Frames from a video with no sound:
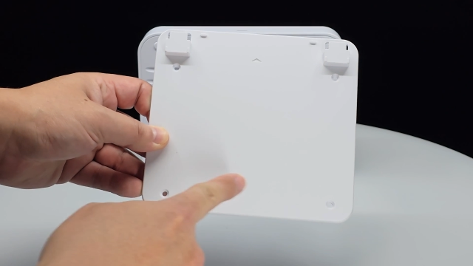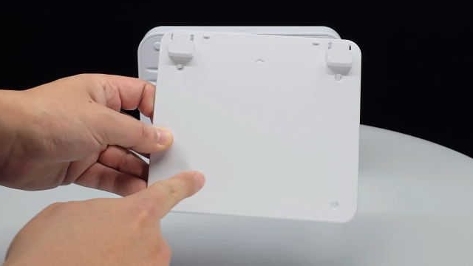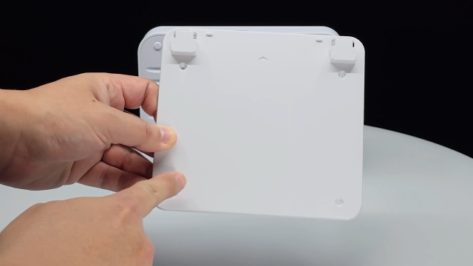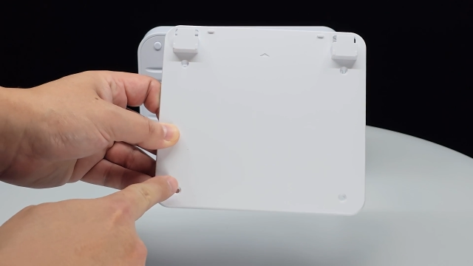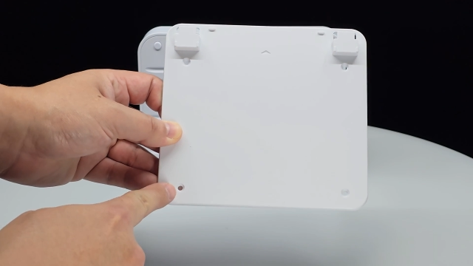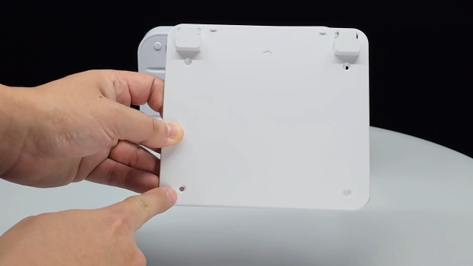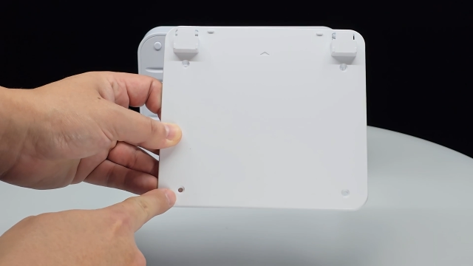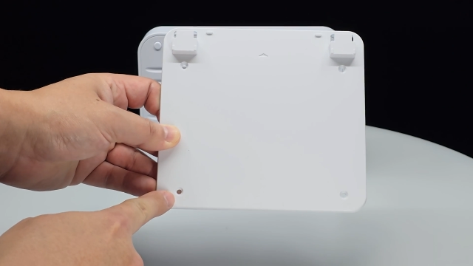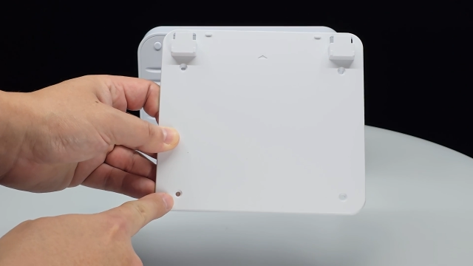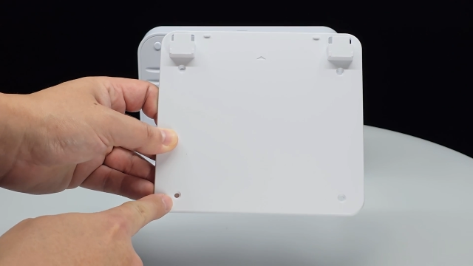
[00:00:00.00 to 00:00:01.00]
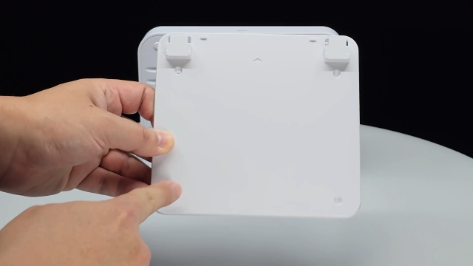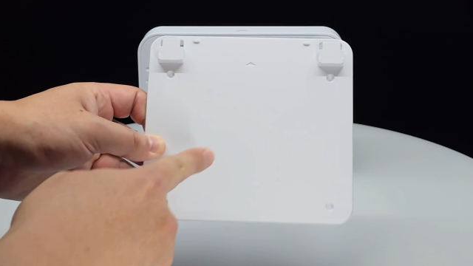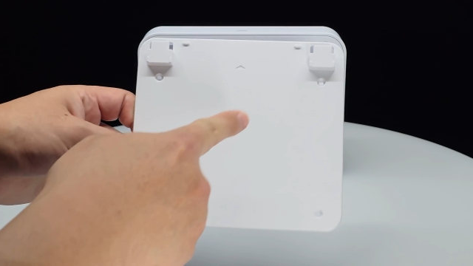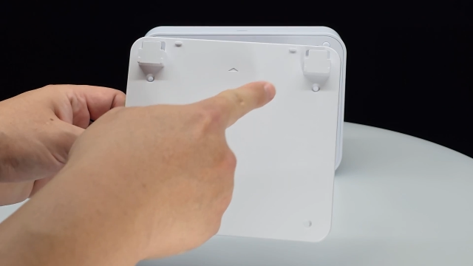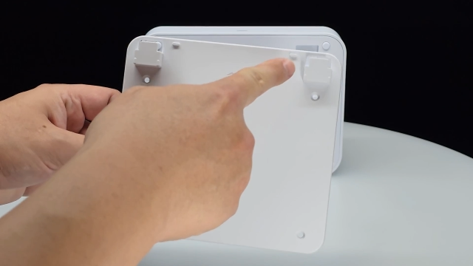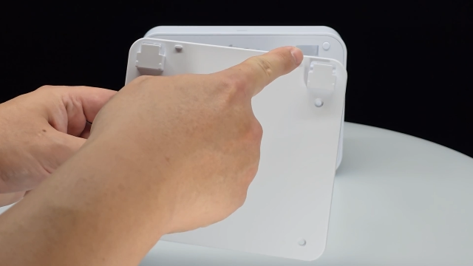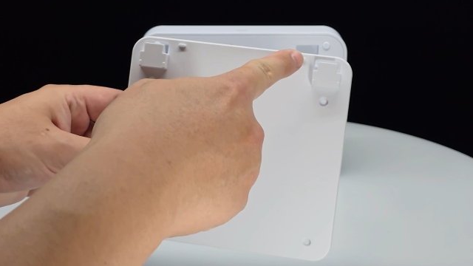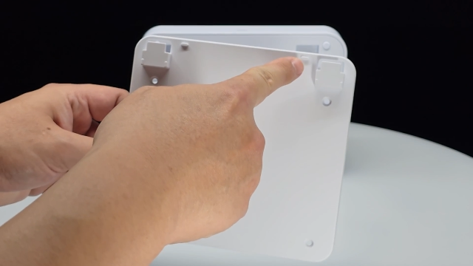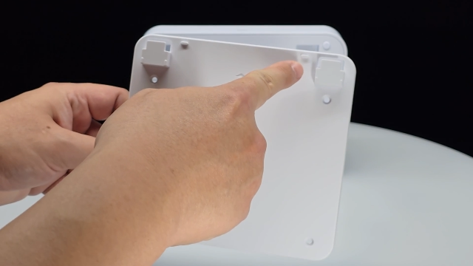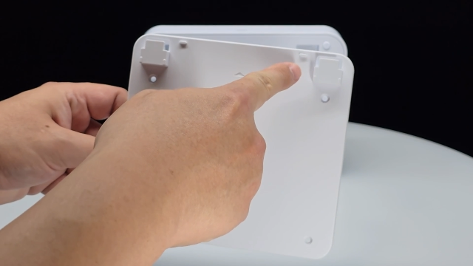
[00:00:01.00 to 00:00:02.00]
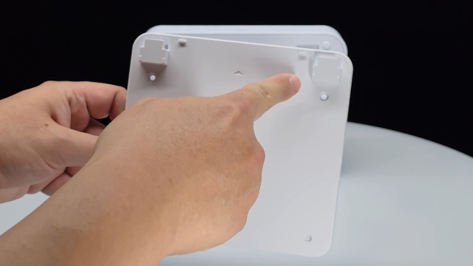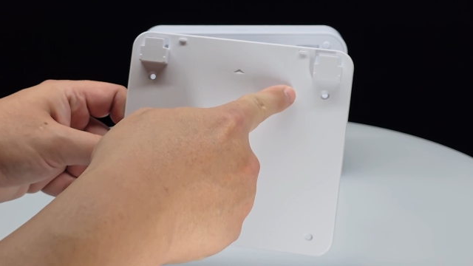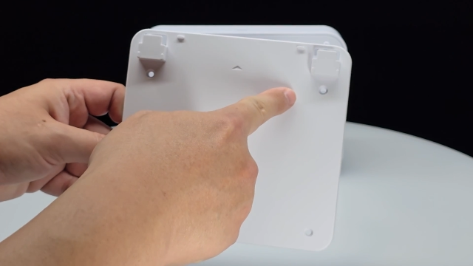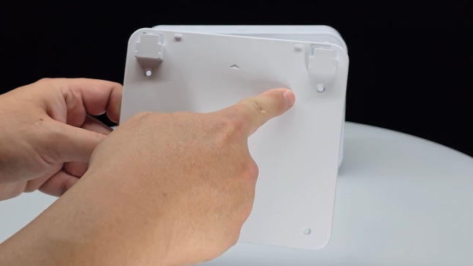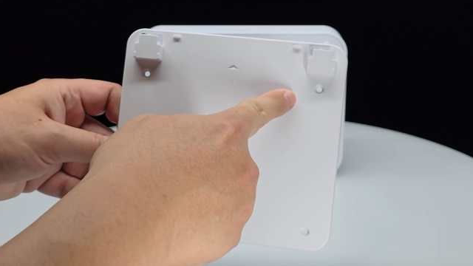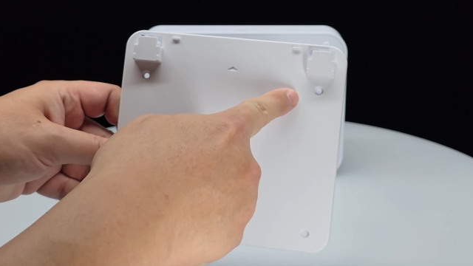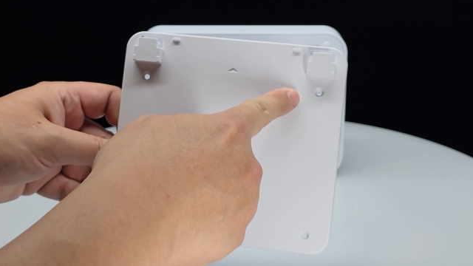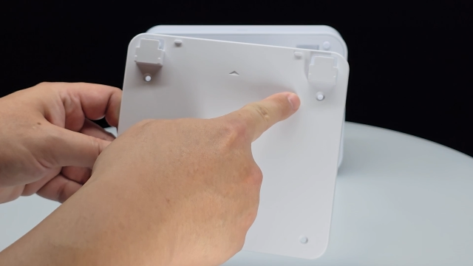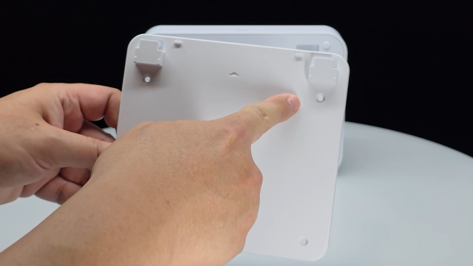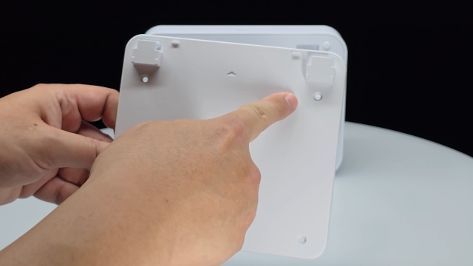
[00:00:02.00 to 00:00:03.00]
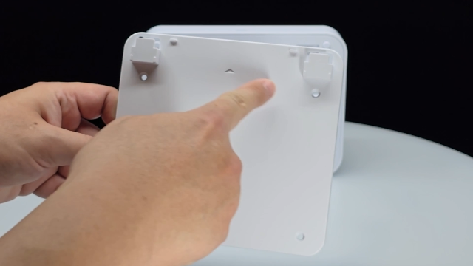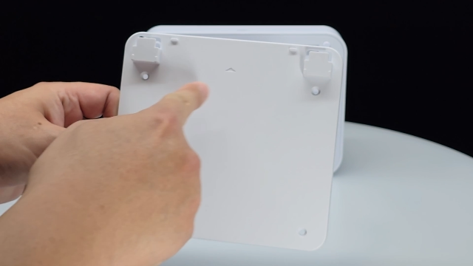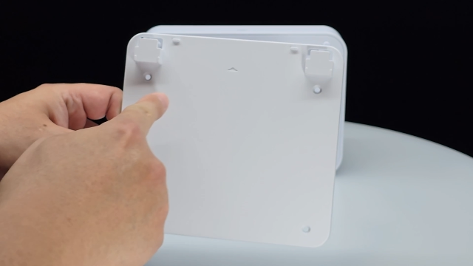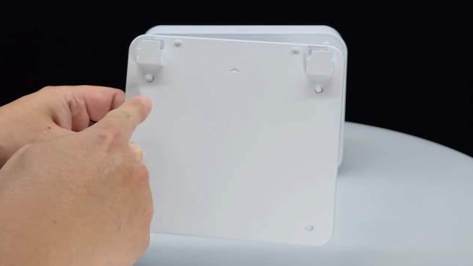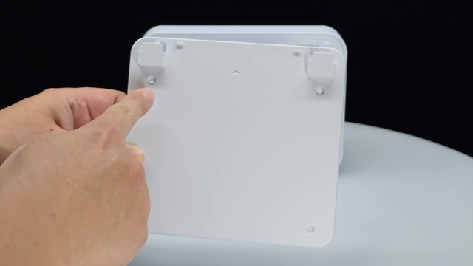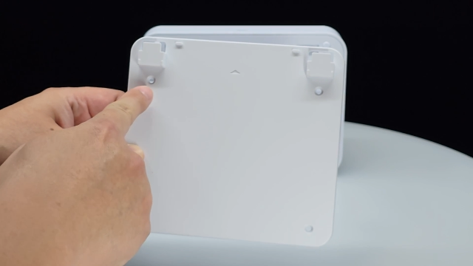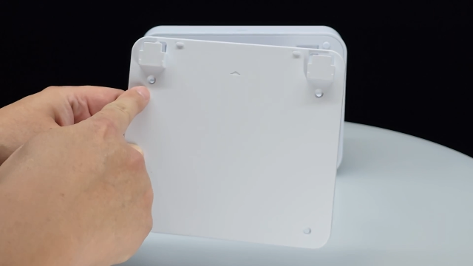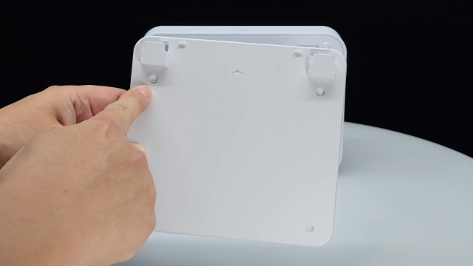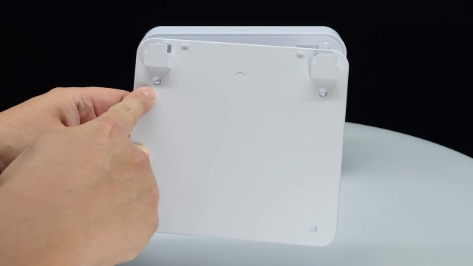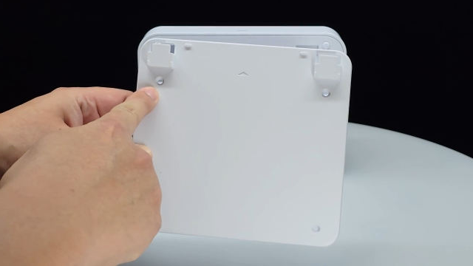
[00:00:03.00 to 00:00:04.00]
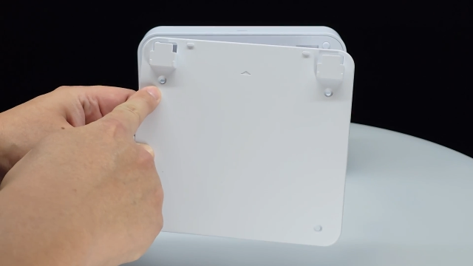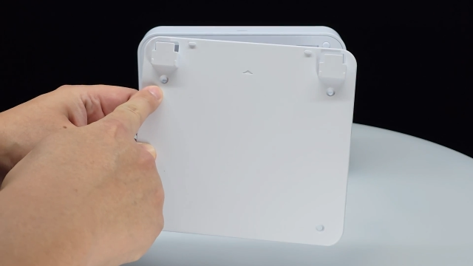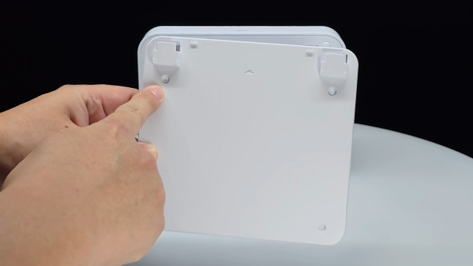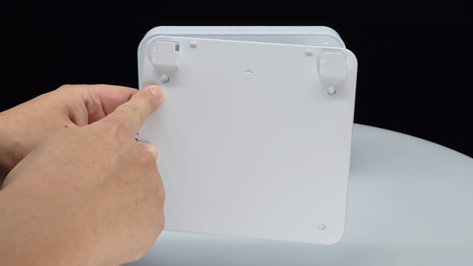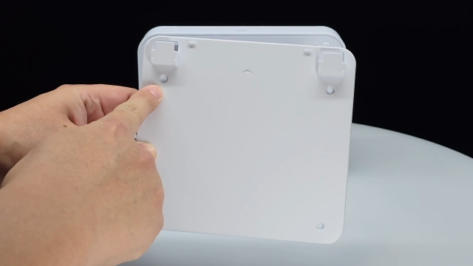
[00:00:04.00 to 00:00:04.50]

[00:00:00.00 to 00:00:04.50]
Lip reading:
No face is visible, so there are no lips to read.